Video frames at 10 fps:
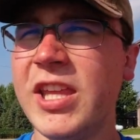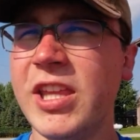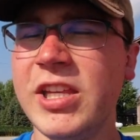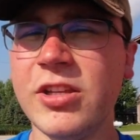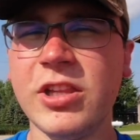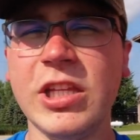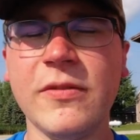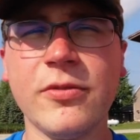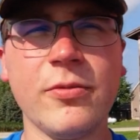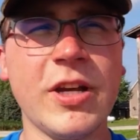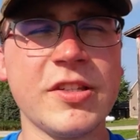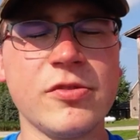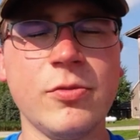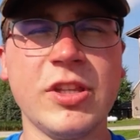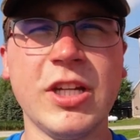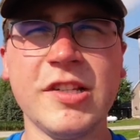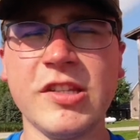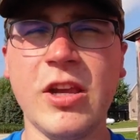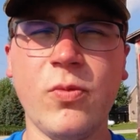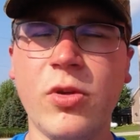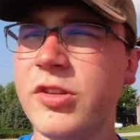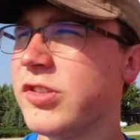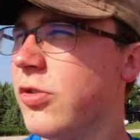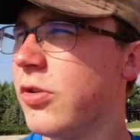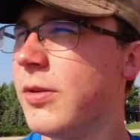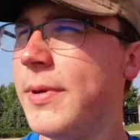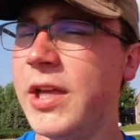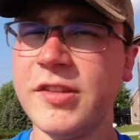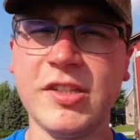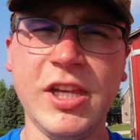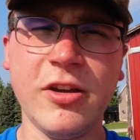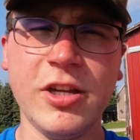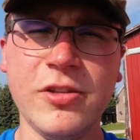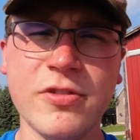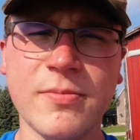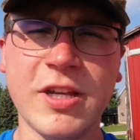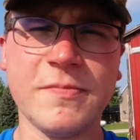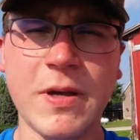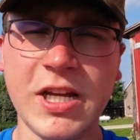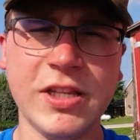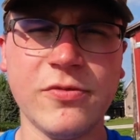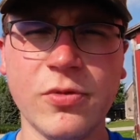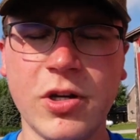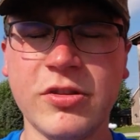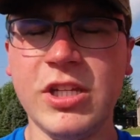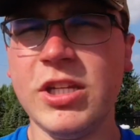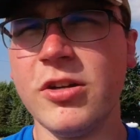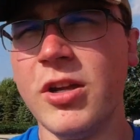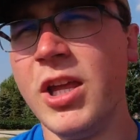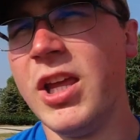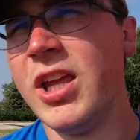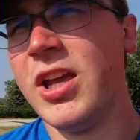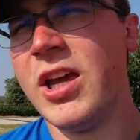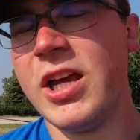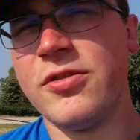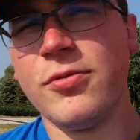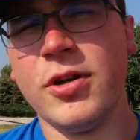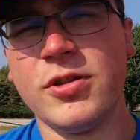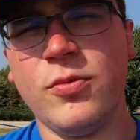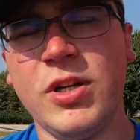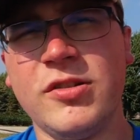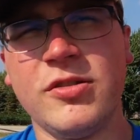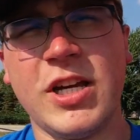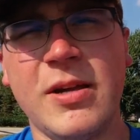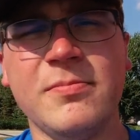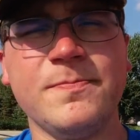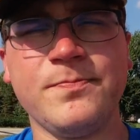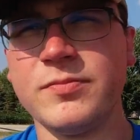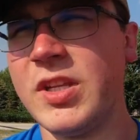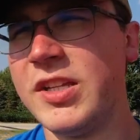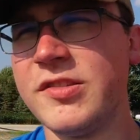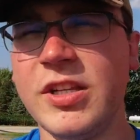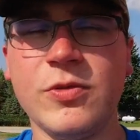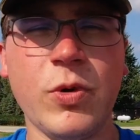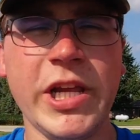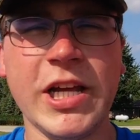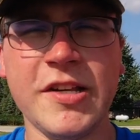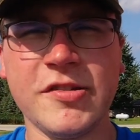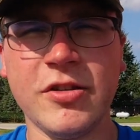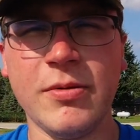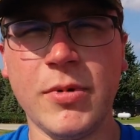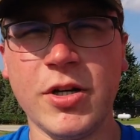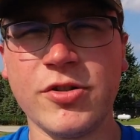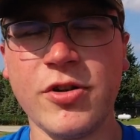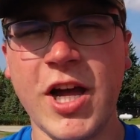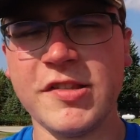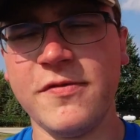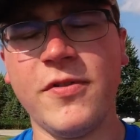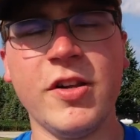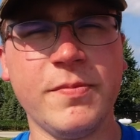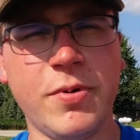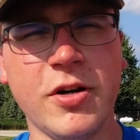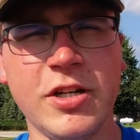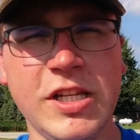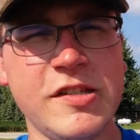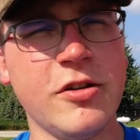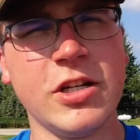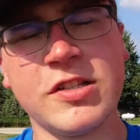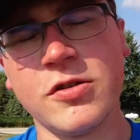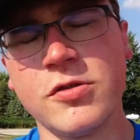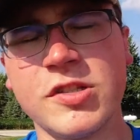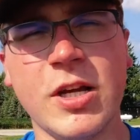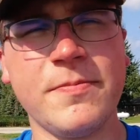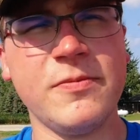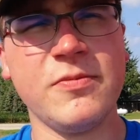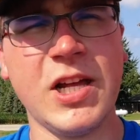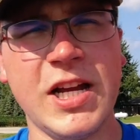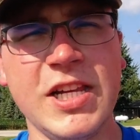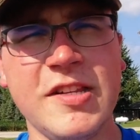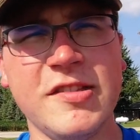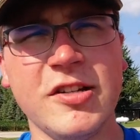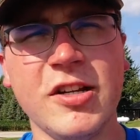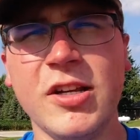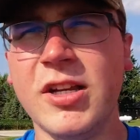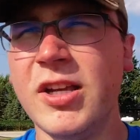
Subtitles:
and then he'll leave the rest with us, and we'll store the bales here and use them as bedding throughout the year and throughout the winter time. It's way nicer than marsh grass. It falls apart easier. It soaks up a lot easier.